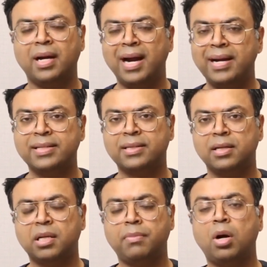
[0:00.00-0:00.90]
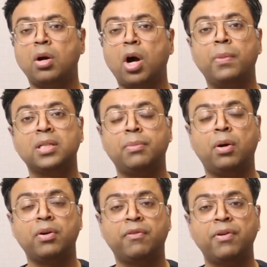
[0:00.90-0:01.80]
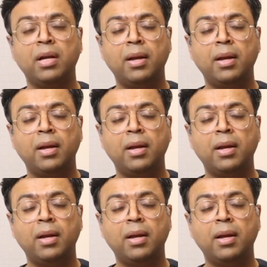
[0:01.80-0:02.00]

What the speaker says: I discuss about how much amount of